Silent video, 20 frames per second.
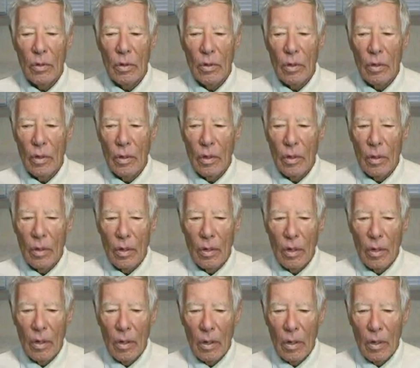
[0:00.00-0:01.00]

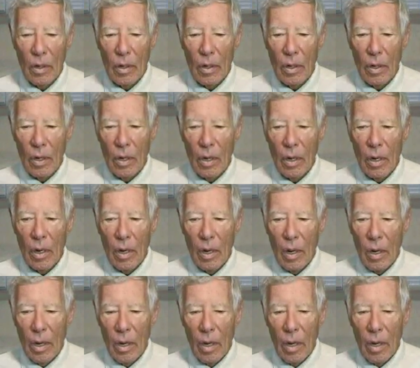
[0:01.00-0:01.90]
(silence)